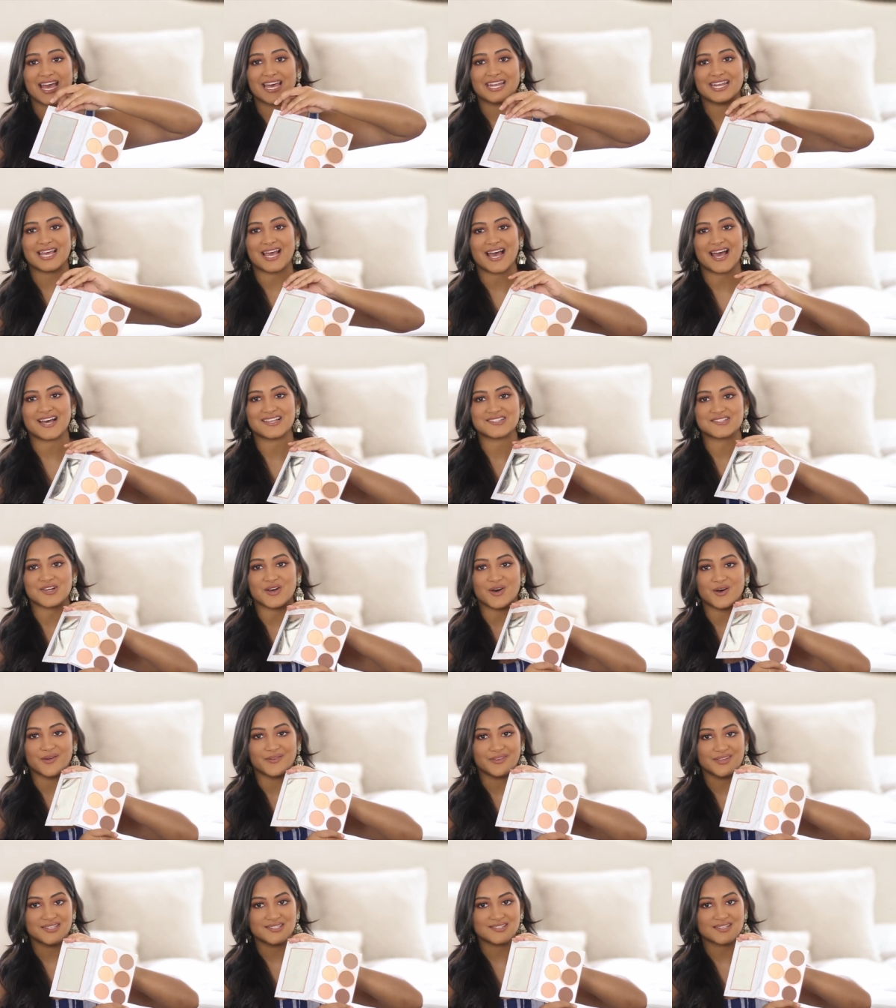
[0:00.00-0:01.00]
and it has
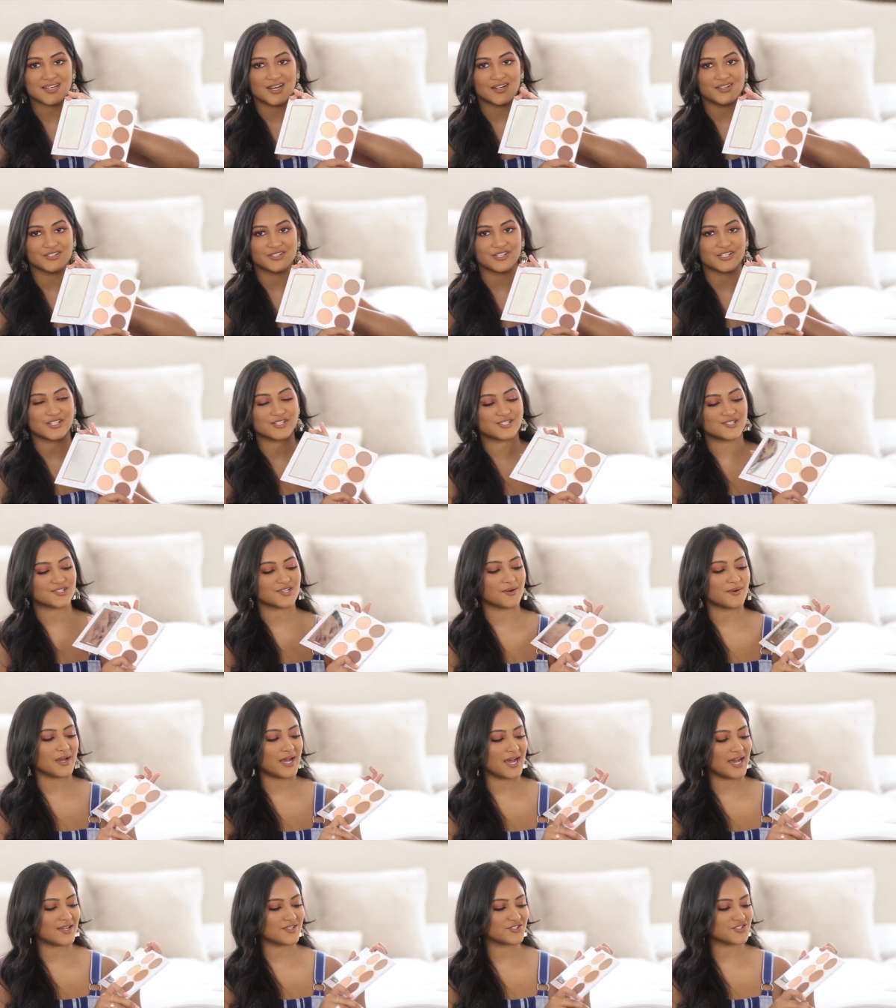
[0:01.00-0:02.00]
all these colors. So
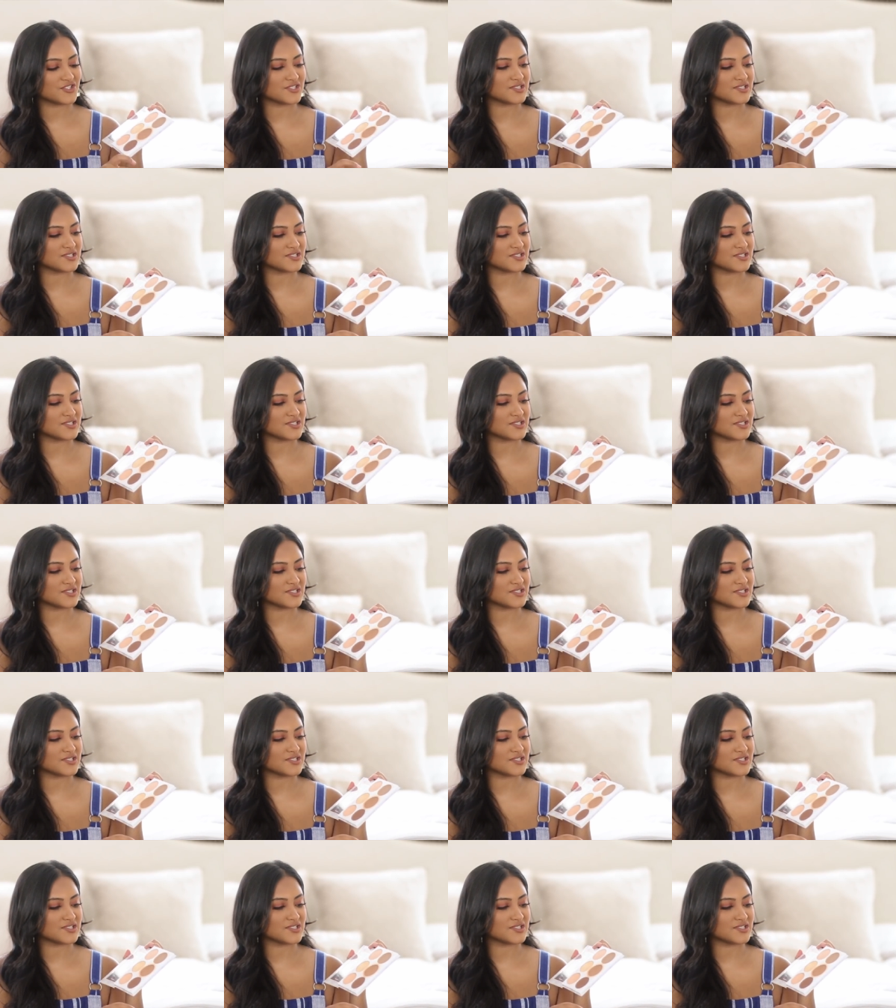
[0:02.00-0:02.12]
it has